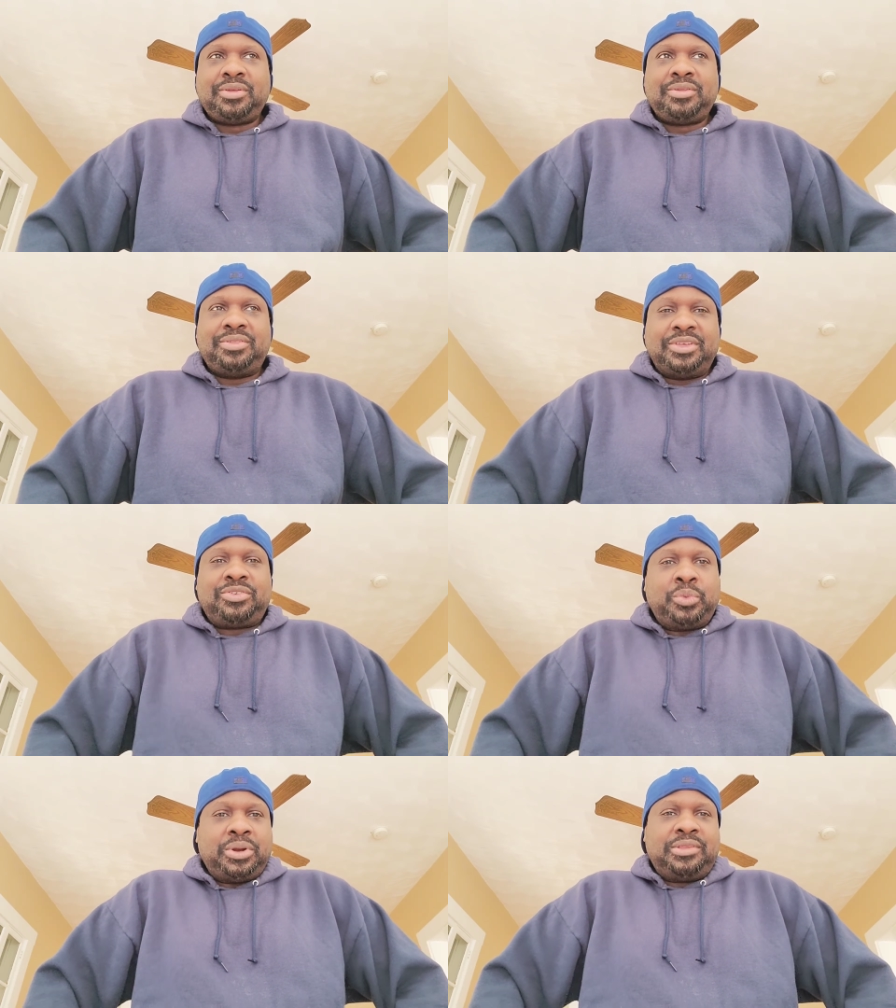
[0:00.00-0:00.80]
this
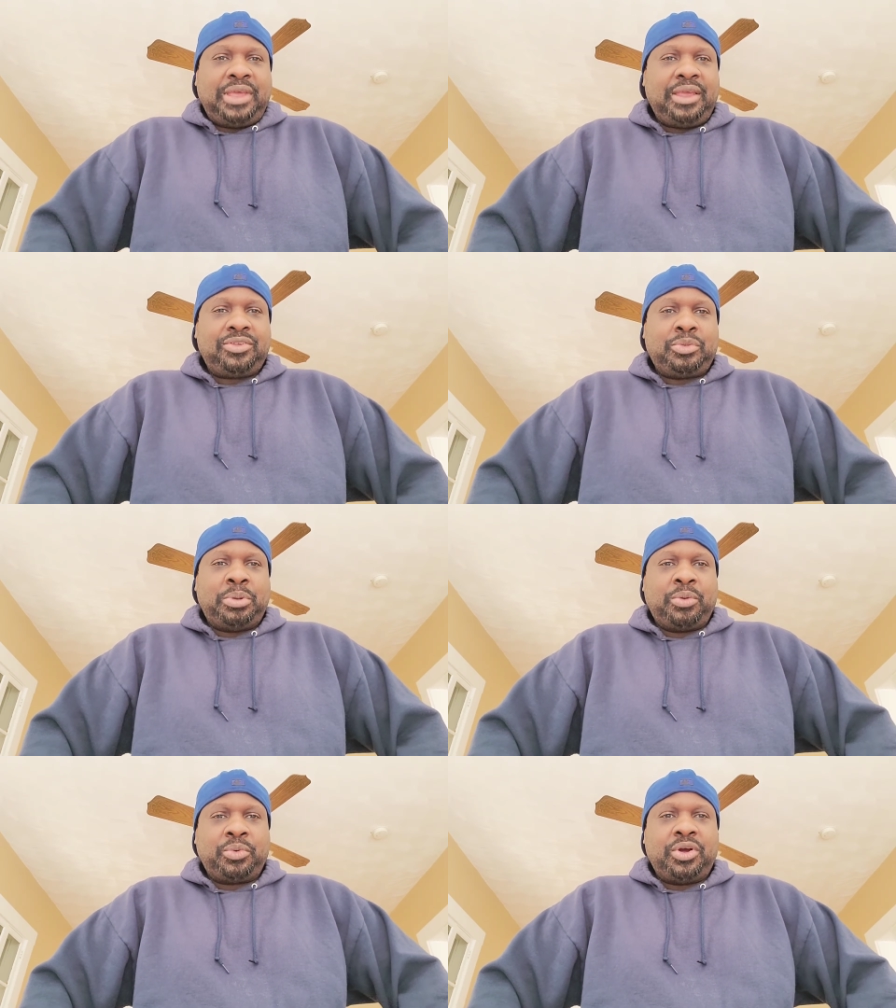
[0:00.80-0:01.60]
is what it takes to be
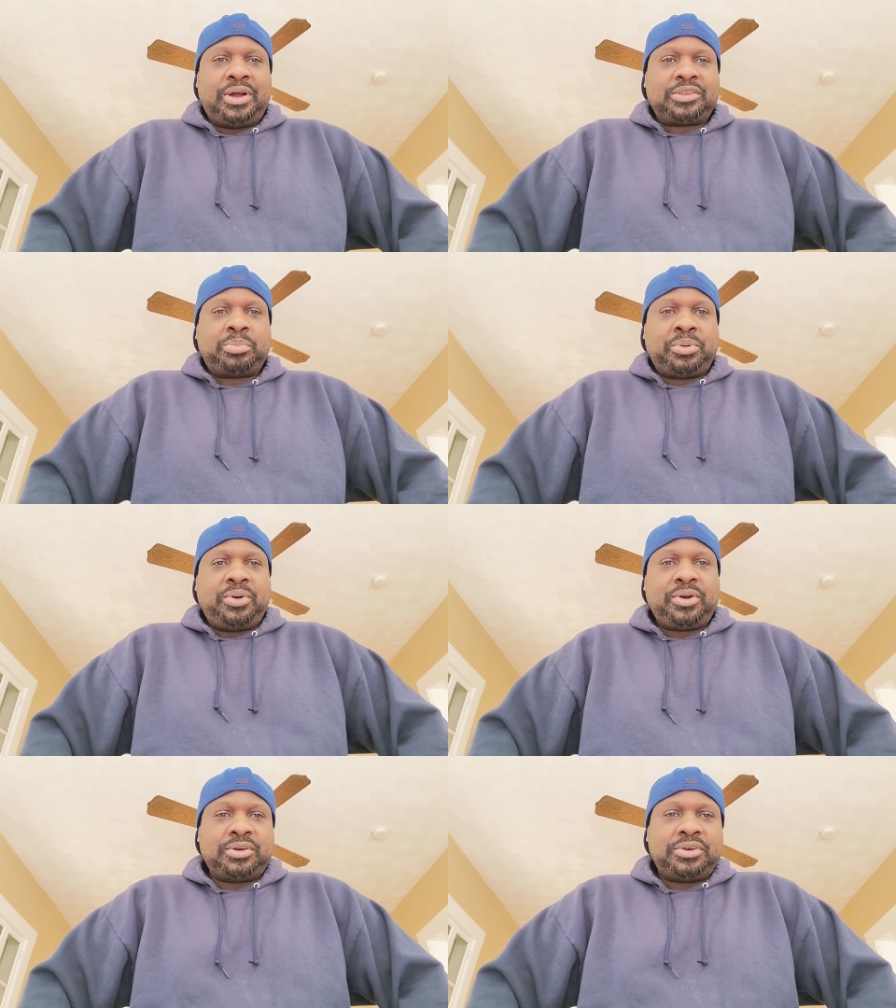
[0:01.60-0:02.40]
a real
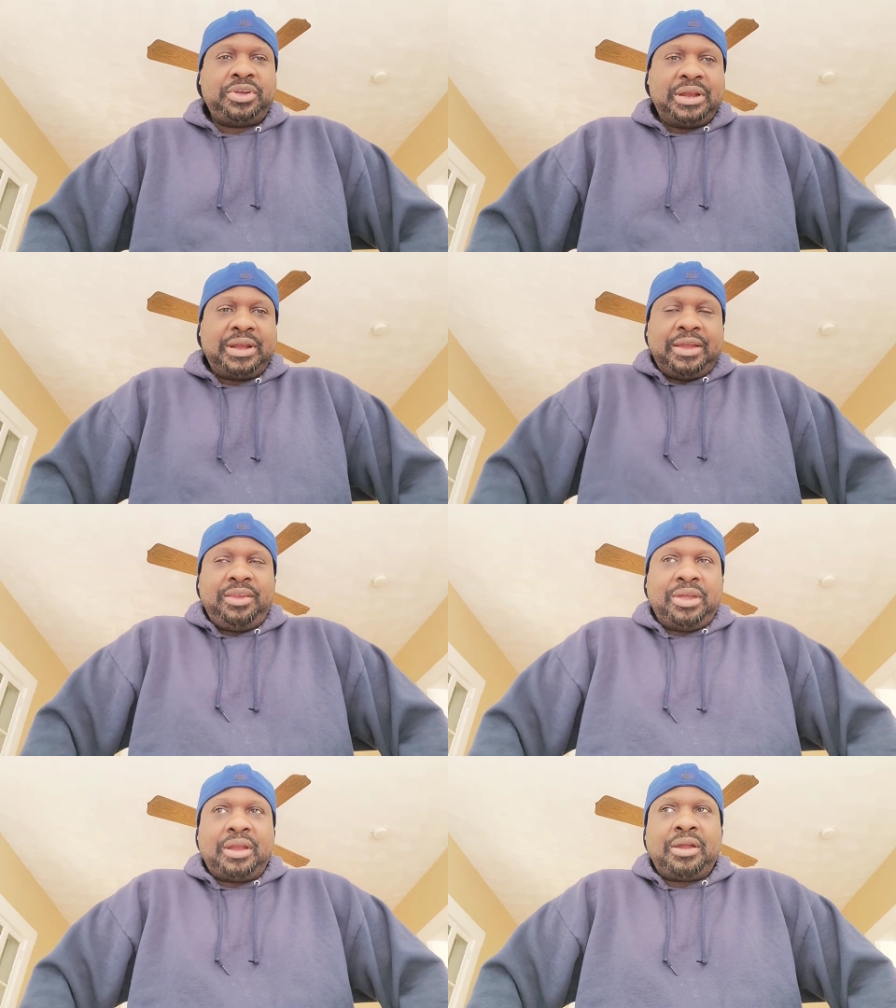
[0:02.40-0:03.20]
entrepreneur. You're gonna
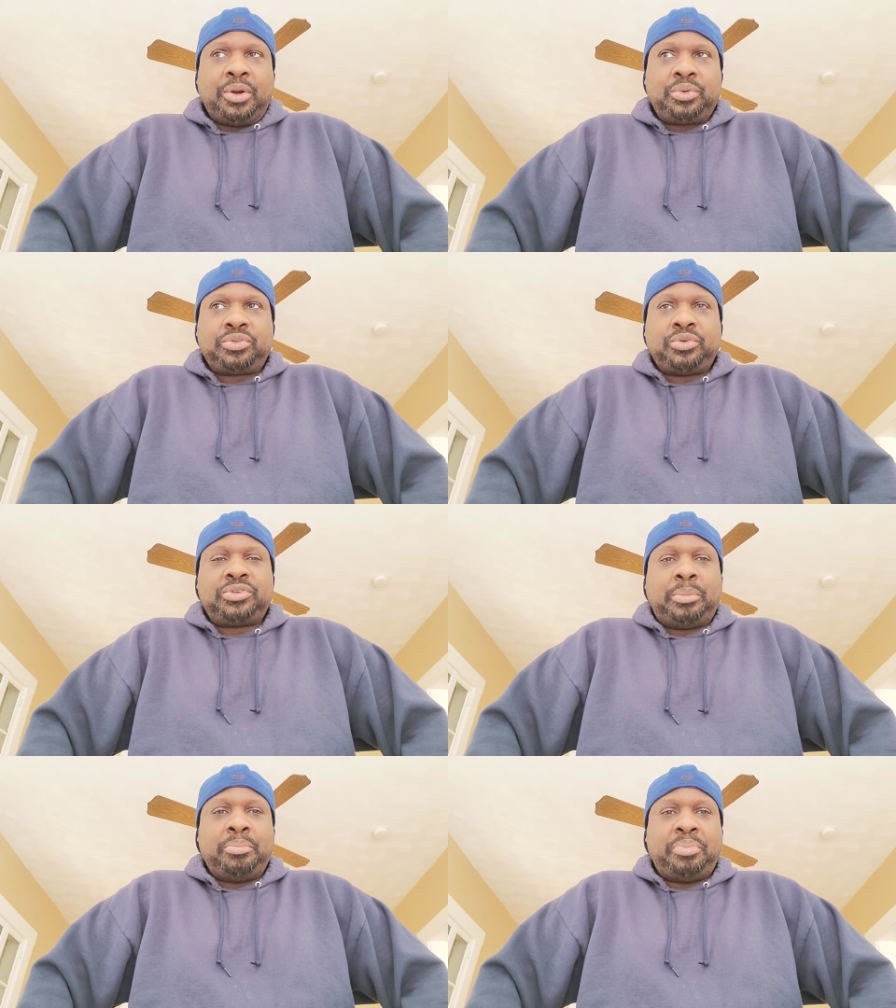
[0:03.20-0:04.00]
you're gonna go through
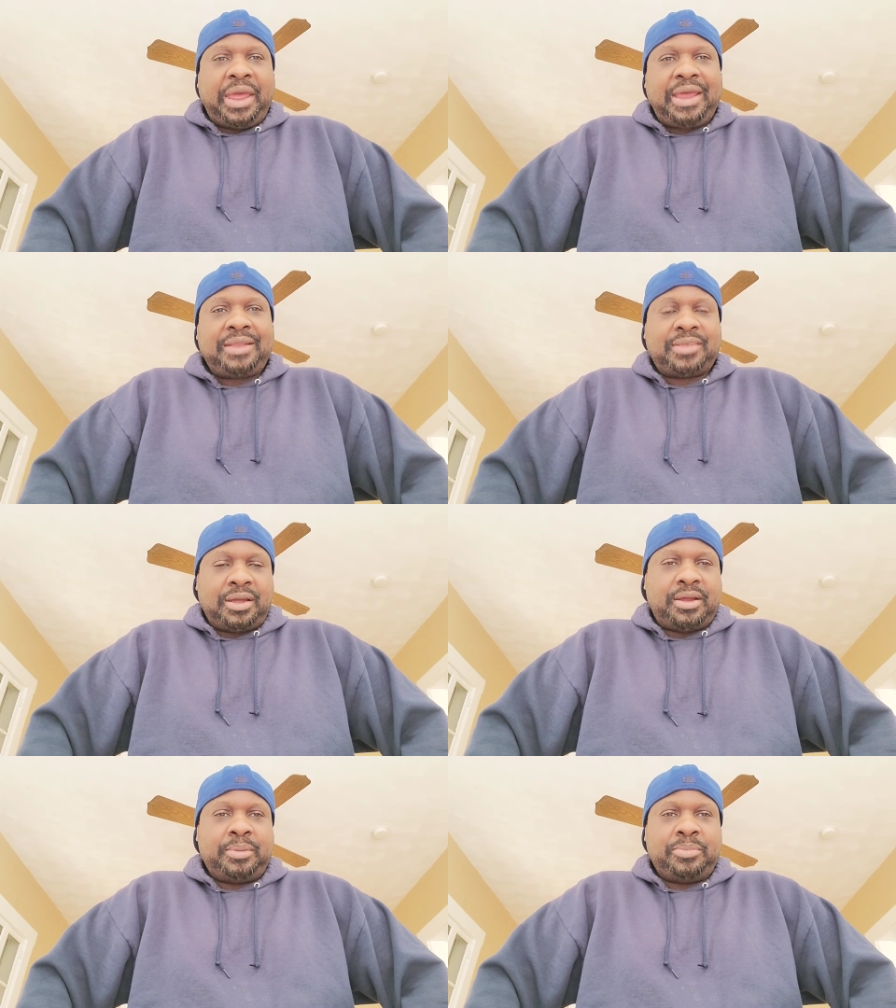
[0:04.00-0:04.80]
some bad
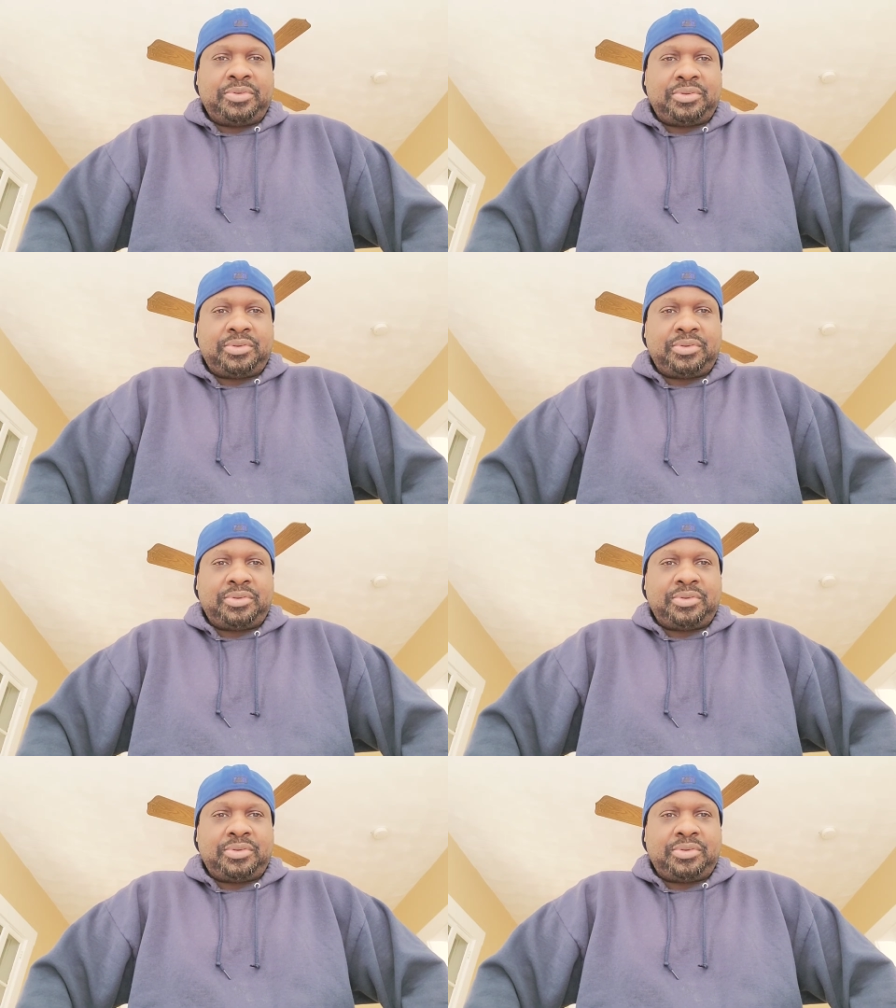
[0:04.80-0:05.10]
times